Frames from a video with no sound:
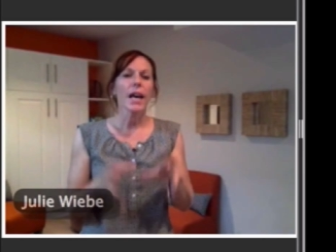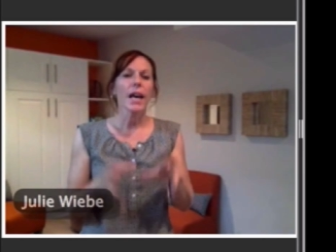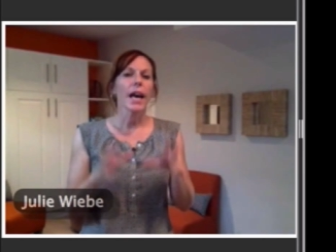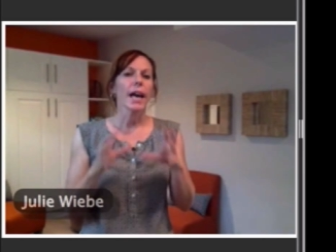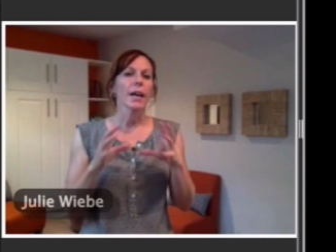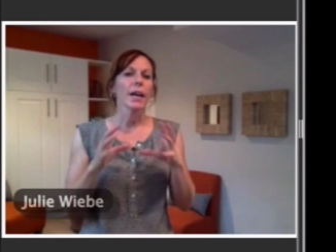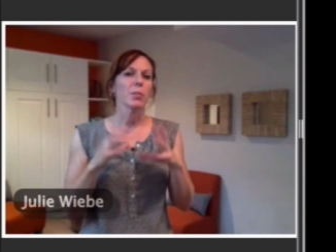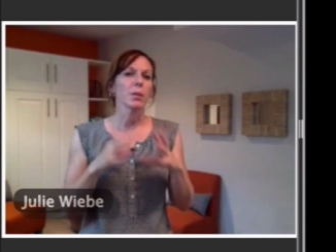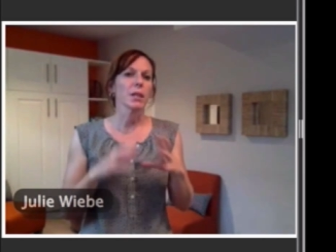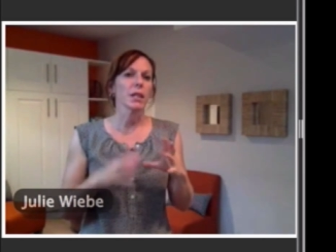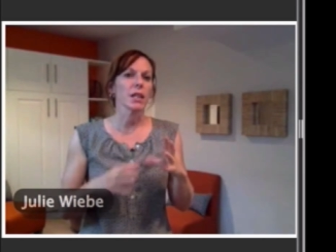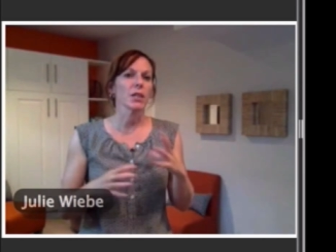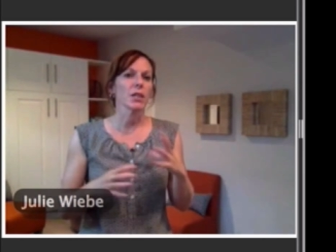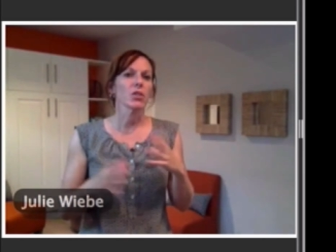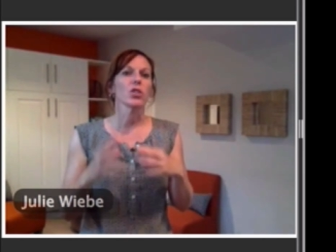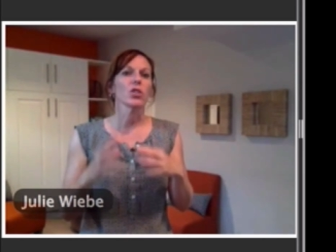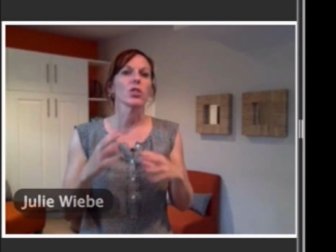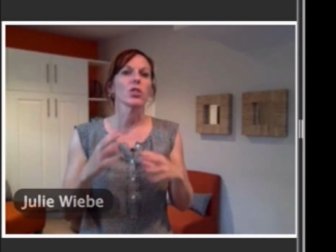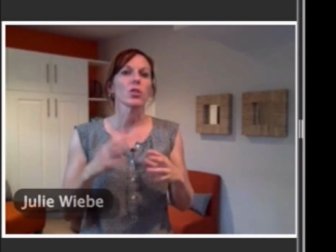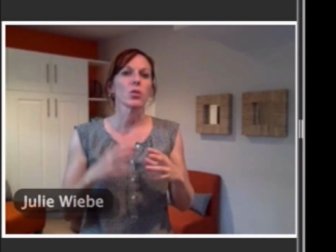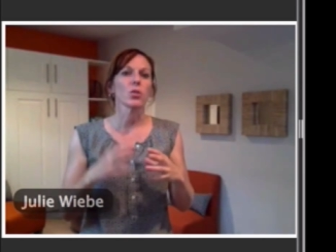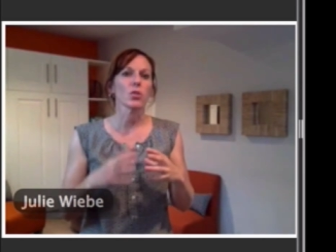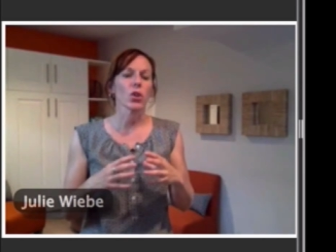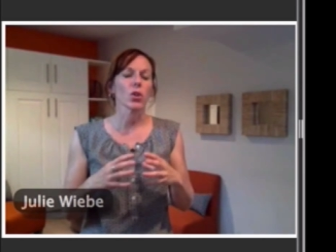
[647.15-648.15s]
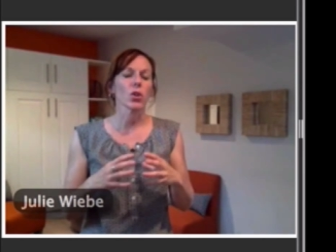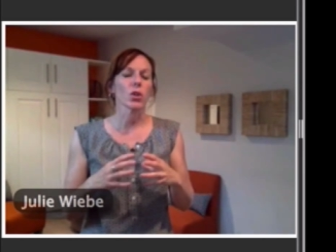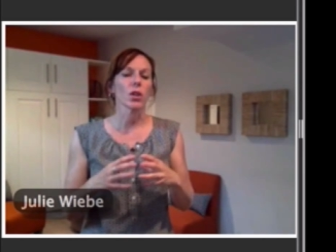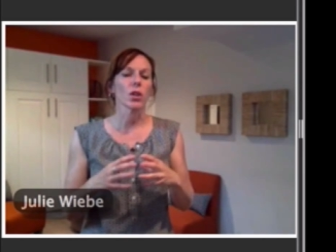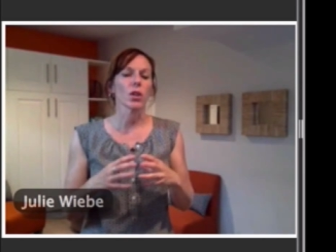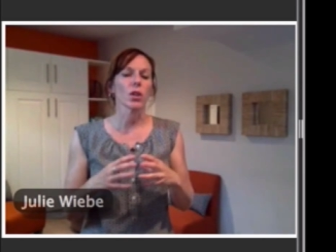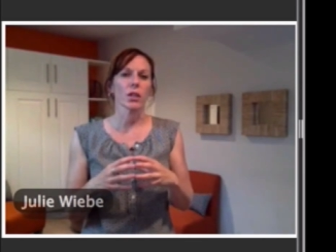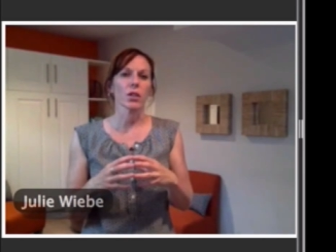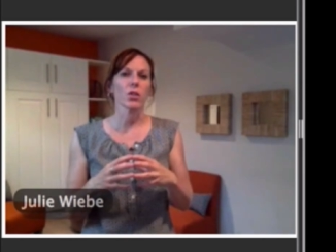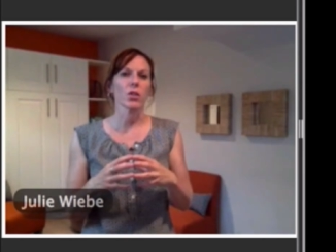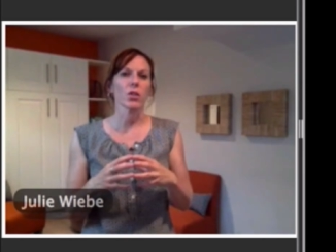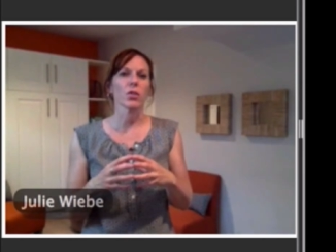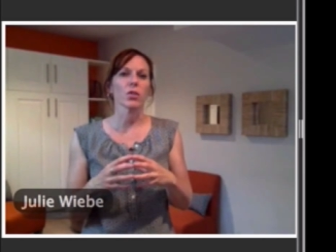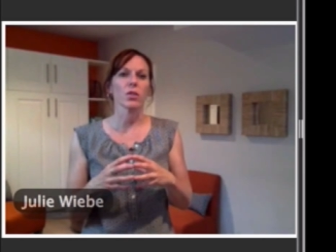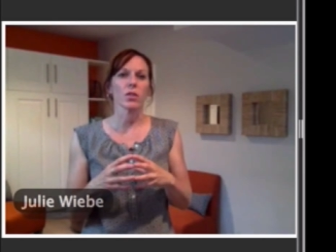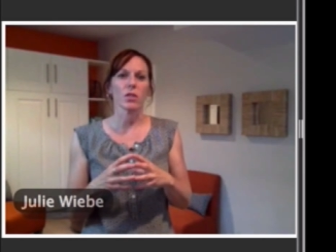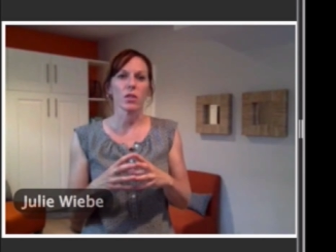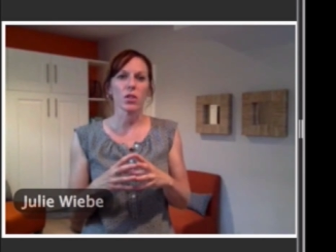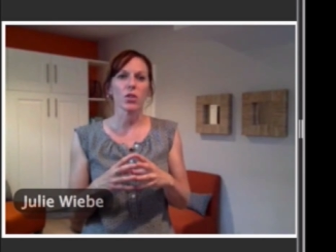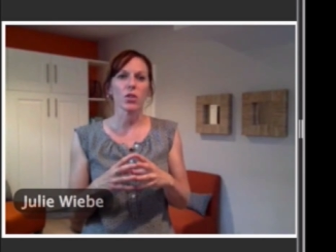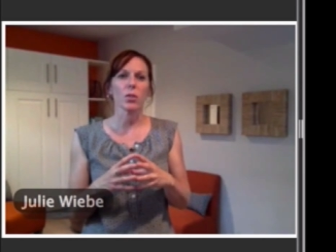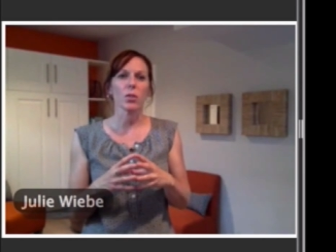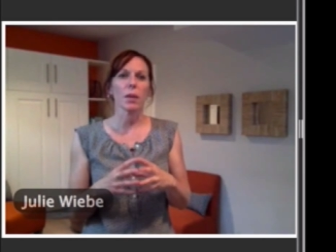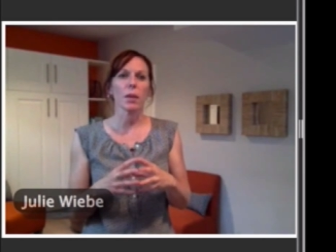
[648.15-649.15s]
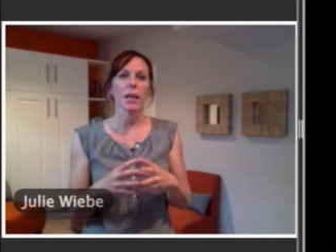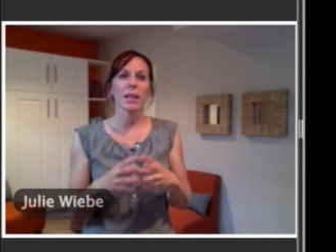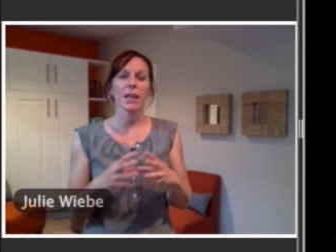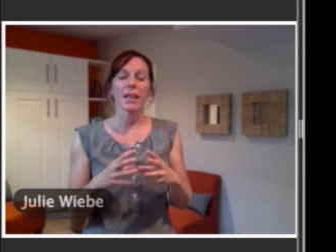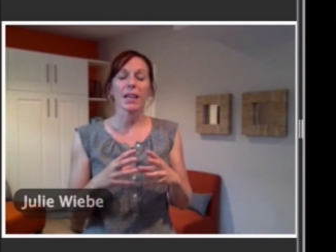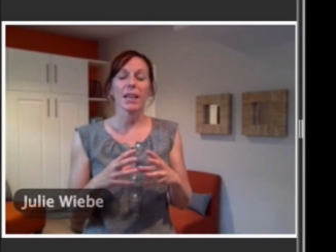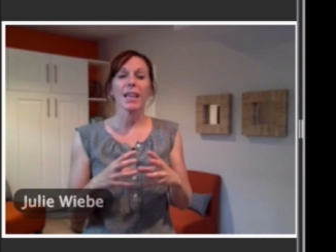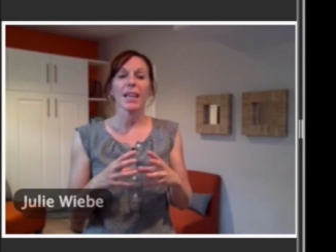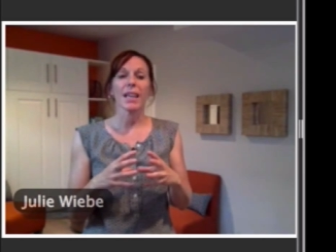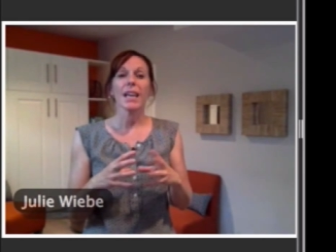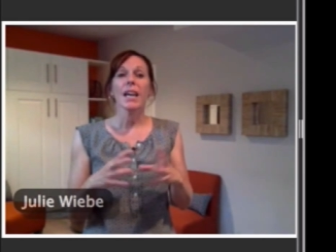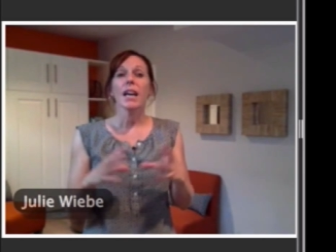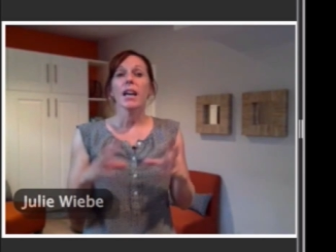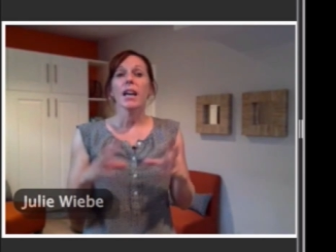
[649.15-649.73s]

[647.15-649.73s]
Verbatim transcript: and begin to use our clinical decision making